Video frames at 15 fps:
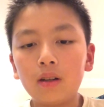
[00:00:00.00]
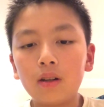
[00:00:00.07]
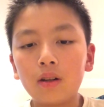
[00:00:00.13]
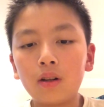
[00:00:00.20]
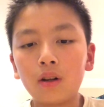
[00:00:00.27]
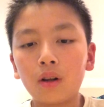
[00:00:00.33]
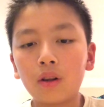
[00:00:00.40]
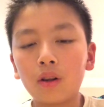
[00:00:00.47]

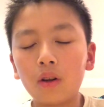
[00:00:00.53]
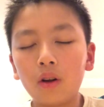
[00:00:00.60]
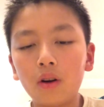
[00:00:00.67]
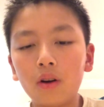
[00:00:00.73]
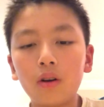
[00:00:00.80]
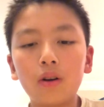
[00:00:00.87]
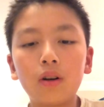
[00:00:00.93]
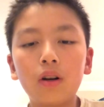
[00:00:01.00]
The
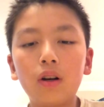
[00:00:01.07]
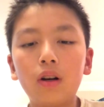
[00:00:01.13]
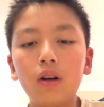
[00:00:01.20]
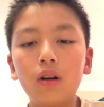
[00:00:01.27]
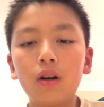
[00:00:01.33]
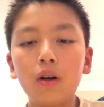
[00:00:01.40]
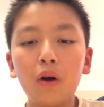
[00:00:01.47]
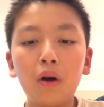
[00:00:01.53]
third
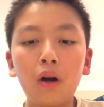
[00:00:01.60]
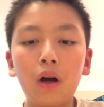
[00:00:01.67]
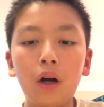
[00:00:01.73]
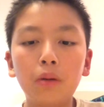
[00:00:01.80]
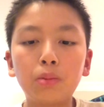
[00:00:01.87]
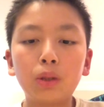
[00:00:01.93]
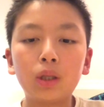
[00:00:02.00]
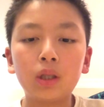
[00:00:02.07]

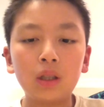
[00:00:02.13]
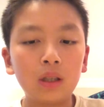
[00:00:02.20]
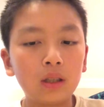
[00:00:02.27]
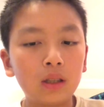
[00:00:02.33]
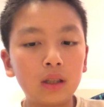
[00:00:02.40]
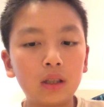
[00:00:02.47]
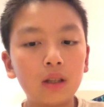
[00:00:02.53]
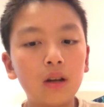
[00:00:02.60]

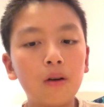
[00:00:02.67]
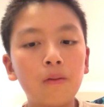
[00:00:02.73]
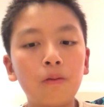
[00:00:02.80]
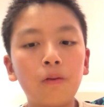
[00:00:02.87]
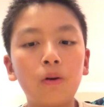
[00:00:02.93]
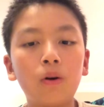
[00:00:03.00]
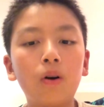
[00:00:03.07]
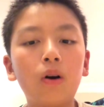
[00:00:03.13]
options
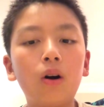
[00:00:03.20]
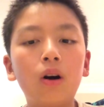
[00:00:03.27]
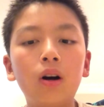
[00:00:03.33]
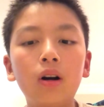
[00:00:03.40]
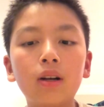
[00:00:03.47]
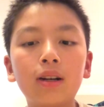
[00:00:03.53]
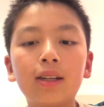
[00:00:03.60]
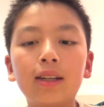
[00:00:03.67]
for
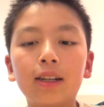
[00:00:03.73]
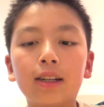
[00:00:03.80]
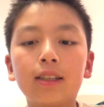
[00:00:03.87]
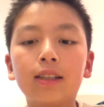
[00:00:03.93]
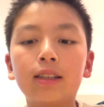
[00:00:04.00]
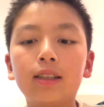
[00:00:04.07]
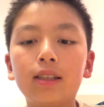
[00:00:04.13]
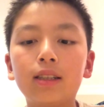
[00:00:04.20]
all
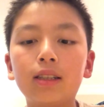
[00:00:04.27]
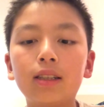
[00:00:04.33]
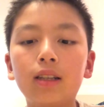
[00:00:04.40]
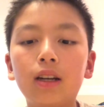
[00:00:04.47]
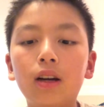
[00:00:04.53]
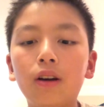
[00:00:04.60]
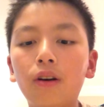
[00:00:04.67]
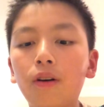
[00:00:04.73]
kids,
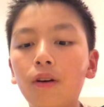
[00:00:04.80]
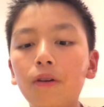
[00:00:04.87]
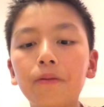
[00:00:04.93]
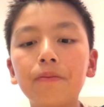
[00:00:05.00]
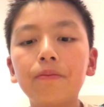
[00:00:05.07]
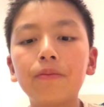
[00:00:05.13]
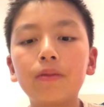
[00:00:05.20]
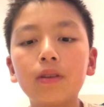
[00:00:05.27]

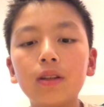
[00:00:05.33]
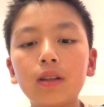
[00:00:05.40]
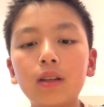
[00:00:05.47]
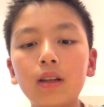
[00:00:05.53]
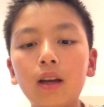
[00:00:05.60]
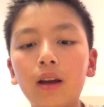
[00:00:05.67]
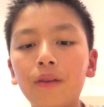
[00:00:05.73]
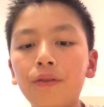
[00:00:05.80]

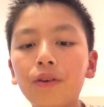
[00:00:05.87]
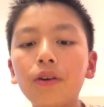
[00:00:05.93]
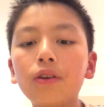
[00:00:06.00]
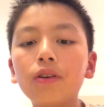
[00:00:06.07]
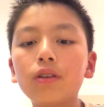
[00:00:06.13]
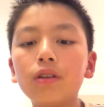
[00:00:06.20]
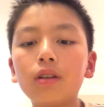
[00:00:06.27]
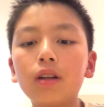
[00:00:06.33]
if you're
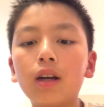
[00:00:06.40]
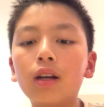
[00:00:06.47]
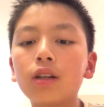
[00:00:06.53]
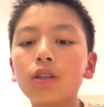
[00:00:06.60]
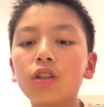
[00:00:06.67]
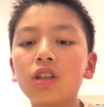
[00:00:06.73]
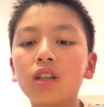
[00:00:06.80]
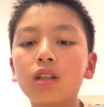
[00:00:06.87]
like
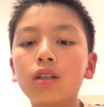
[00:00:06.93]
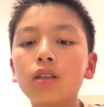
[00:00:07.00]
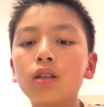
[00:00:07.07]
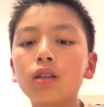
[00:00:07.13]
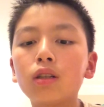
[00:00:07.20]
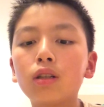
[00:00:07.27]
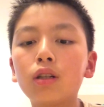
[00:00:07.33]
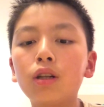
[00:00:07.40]
just
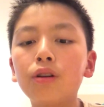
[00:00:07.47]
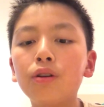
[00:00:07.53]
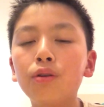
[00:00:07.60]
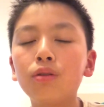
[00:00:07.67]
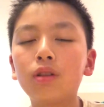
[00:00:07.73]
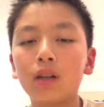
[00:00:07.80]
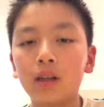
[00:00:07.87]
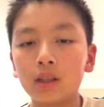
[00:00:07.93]
too
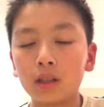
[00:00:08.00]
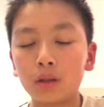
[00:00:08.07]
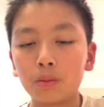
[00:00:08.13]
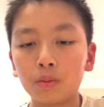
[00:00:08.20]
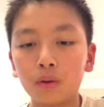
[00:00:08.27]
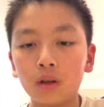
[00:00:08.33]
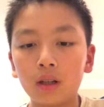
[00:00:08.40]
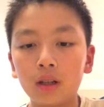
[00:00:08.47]

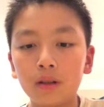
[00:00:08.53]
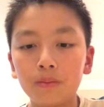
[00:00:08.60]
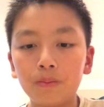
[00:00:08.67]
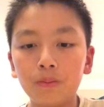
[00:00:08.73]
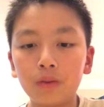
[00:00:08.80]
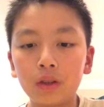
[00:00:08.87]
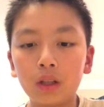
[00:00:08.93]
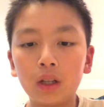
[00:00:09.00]
desperate,
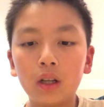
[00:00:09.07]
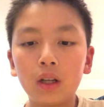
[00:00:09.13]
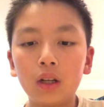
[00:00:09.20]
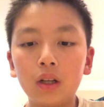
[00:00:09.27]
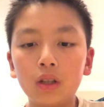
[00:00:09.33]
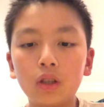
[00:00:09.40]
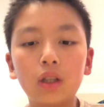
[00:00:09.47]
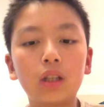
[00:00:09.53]

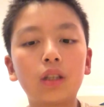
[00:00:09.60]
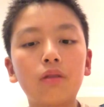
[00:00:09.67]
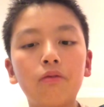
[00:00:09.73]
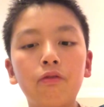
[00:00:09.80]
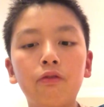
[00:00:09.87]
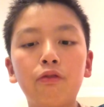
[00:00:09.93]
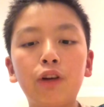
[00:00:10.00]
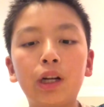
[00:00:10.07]
just
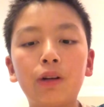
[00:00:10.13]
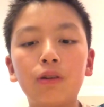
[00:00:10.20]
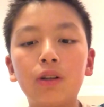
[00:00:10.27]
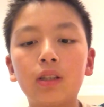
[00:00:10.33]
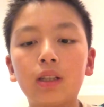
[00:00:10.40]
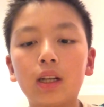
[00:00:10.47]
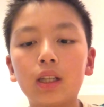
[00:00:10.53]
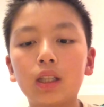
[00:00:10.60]
very
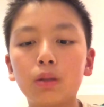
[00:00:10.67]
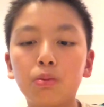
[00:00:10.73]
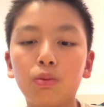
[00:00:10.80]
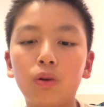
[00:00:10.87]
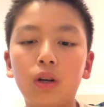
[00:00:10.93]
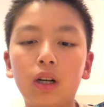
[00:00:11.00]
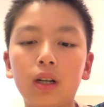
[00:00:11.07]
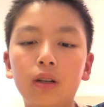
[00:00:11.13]

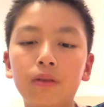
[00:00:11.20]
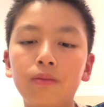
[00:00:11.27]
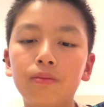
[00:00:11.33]
desperate,